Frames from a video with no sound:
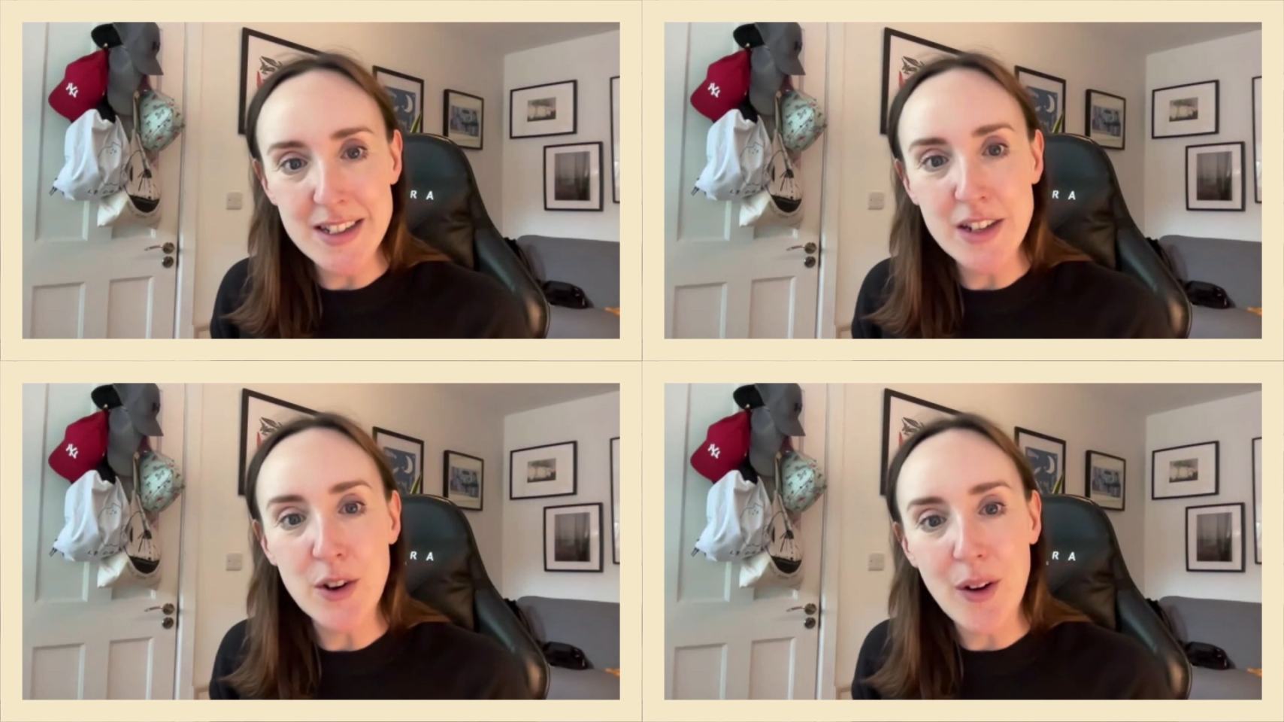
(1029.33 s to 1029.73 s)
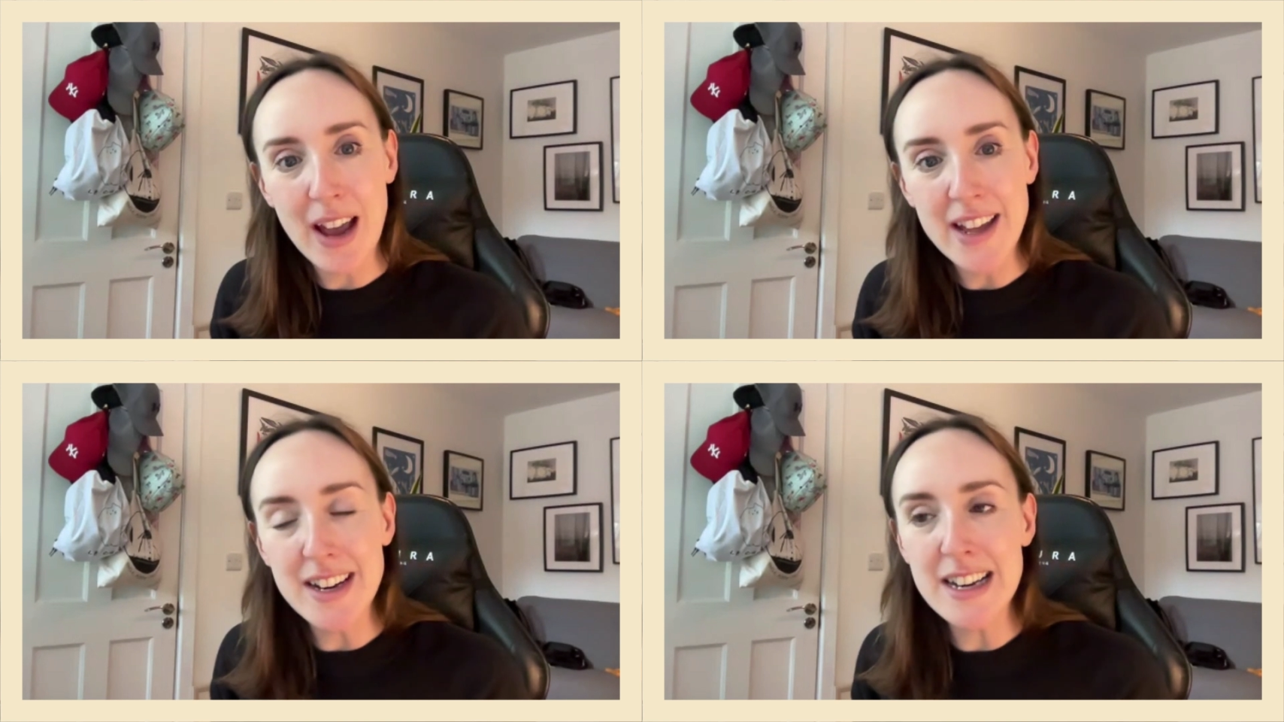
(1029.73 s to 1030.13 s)
I
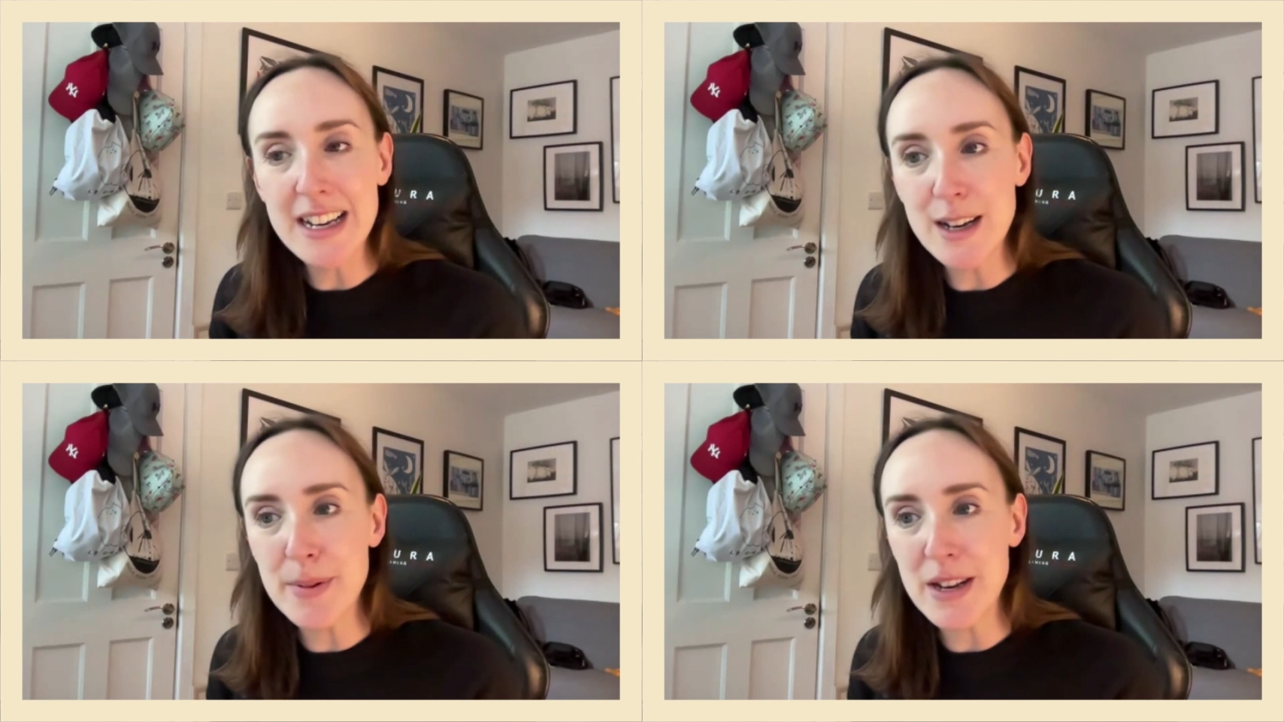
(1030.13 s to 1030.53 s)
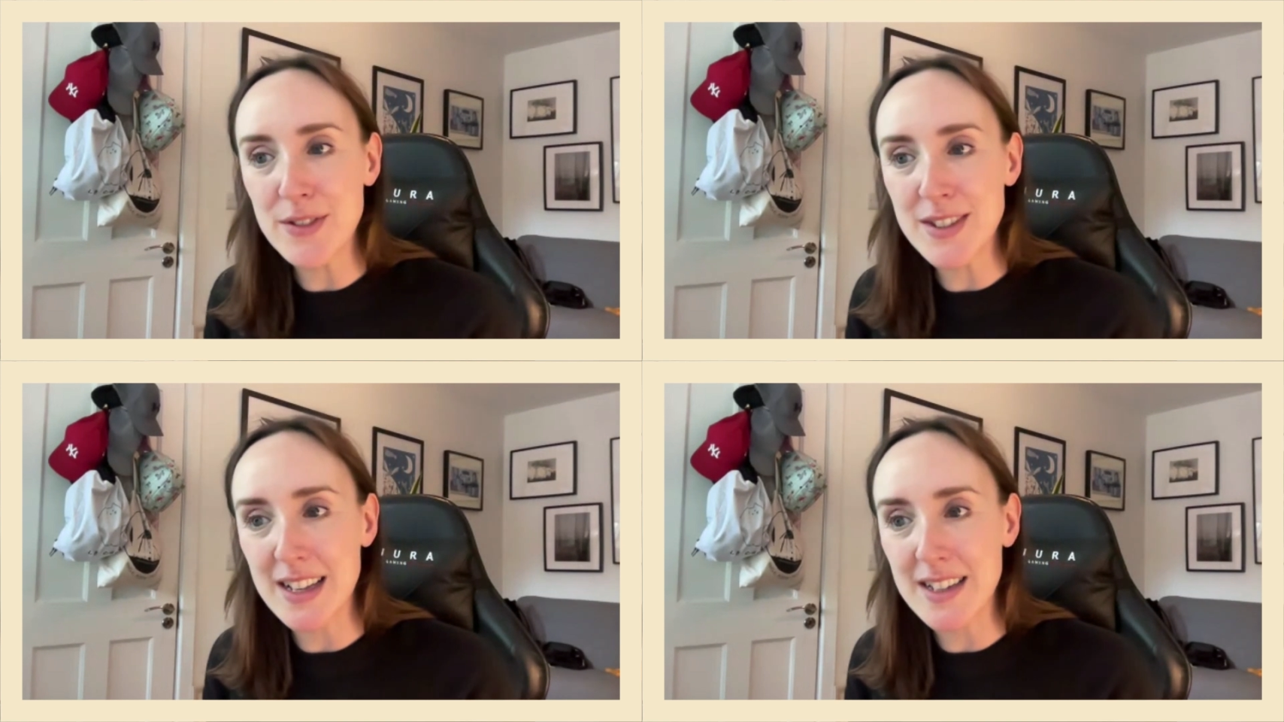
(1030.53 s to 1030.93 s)
had a little bit of
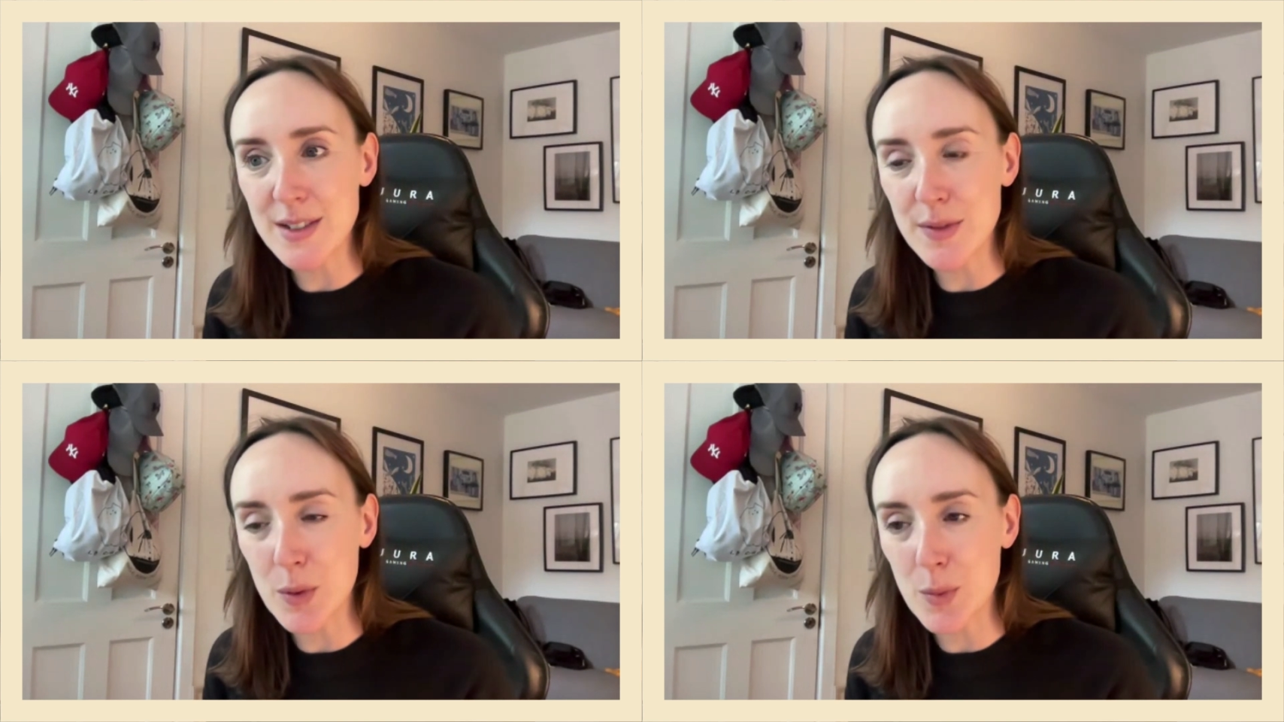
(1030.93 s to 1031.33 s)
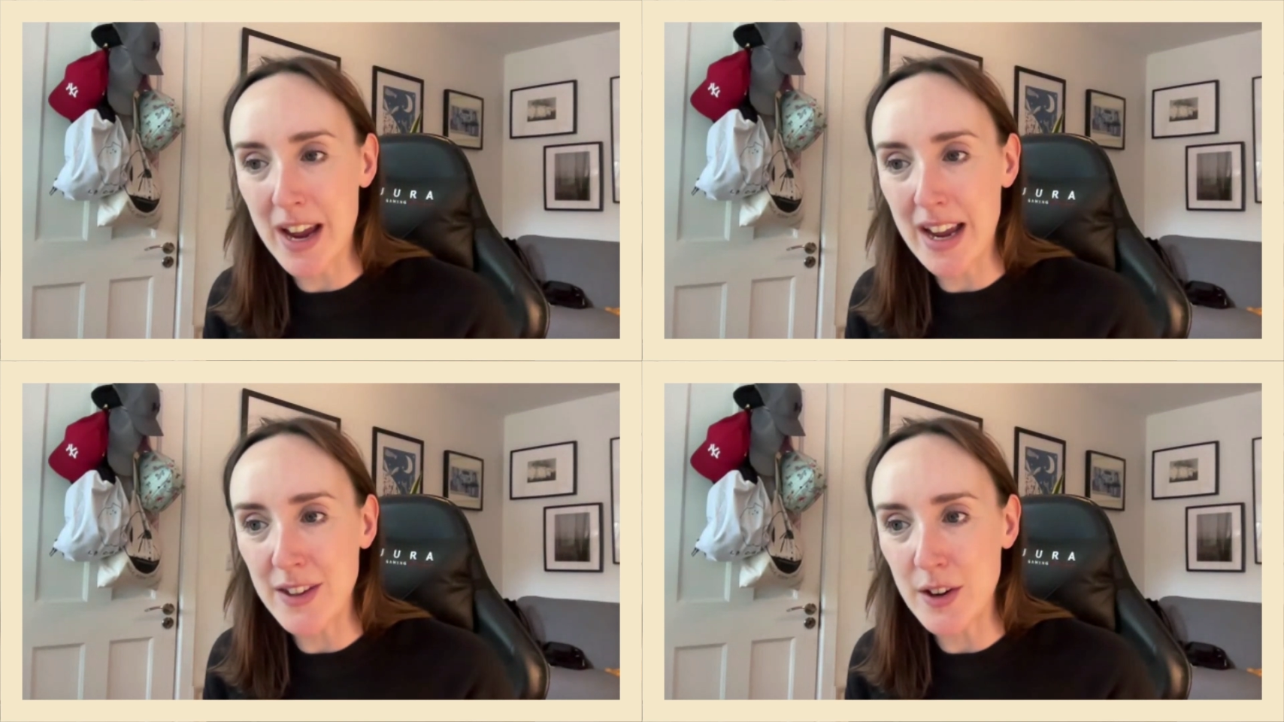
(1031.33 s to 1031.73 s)
a sense of the
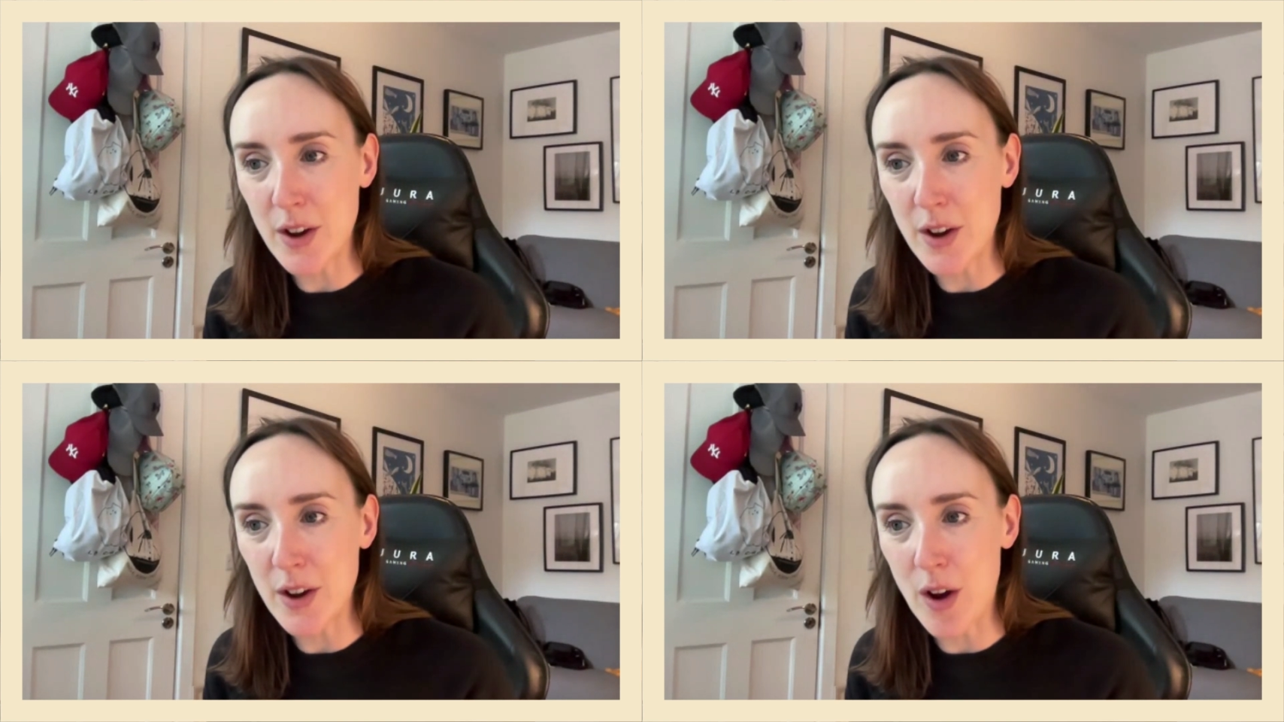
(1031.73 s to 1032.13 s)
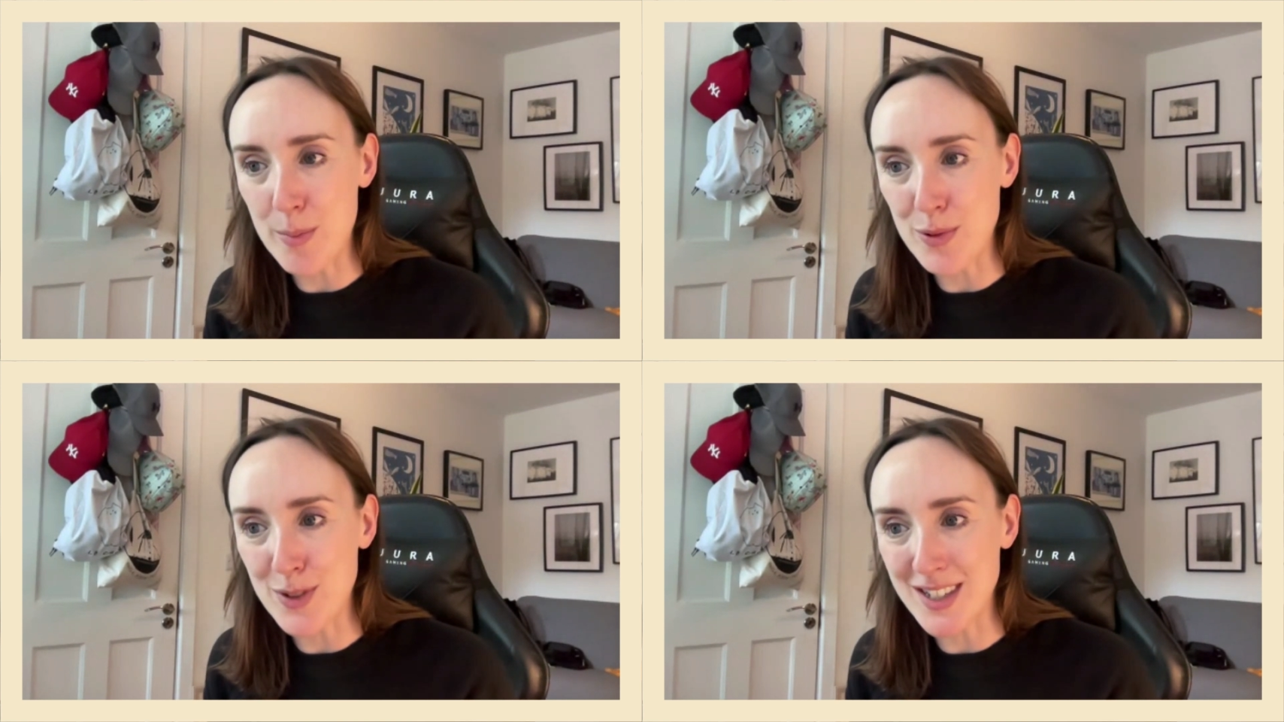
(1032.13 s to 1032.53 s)
way that
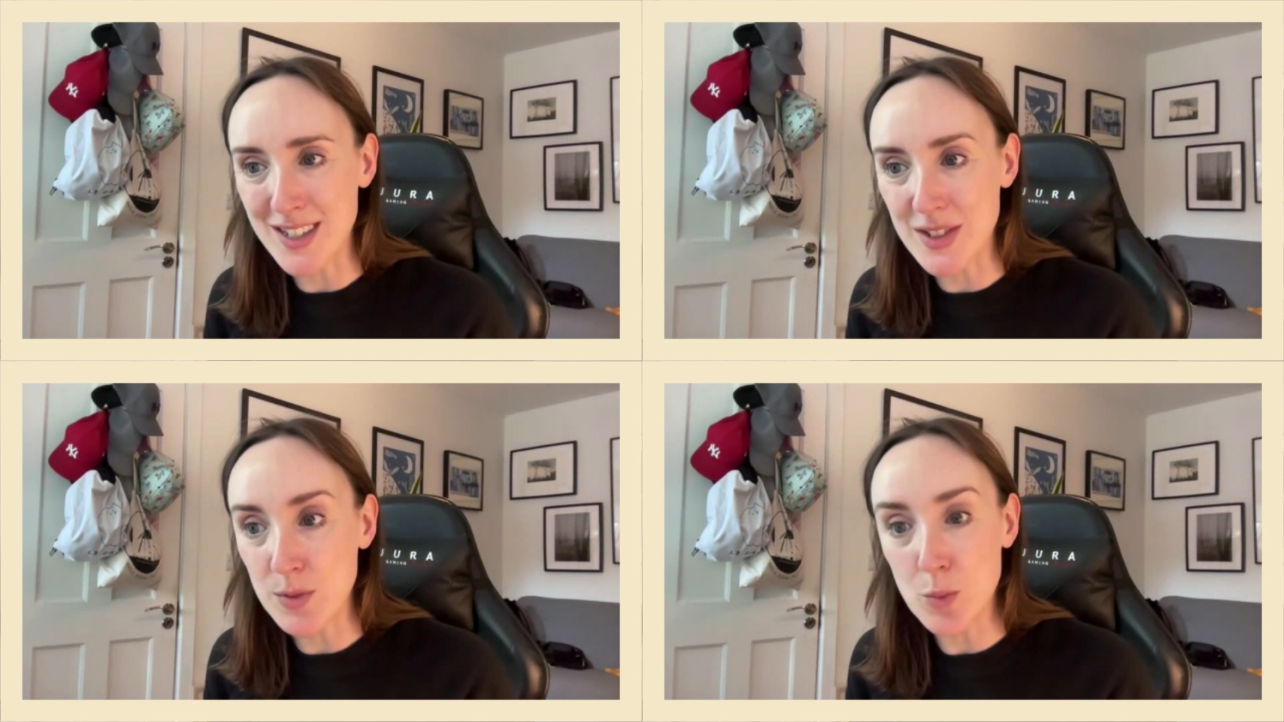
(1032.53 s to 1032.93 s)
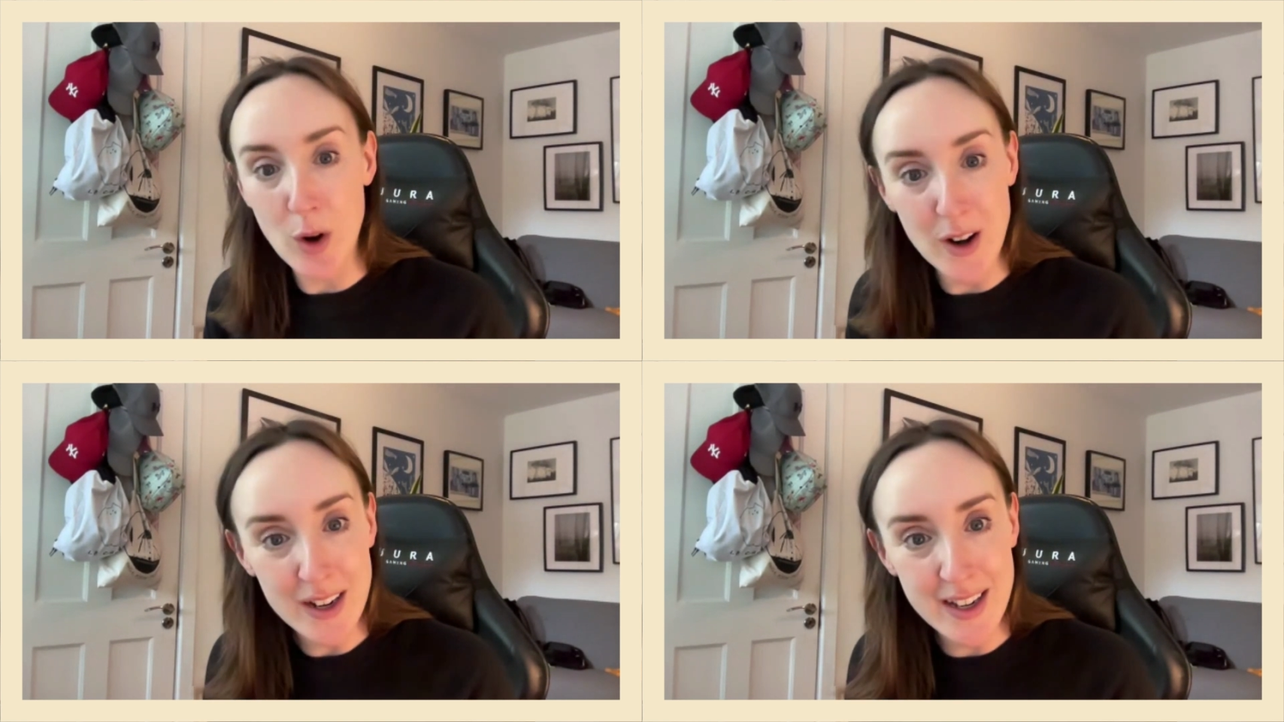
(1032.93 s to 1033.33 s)
operas
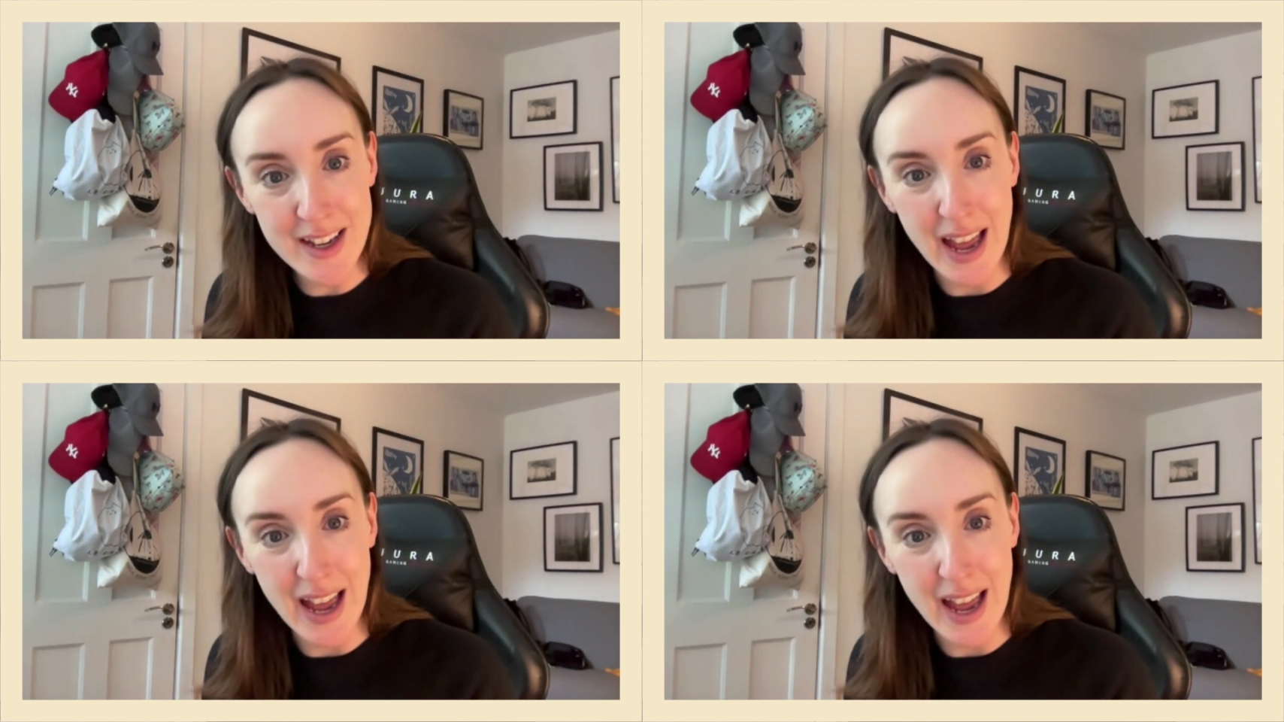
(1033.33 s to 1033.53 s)
work,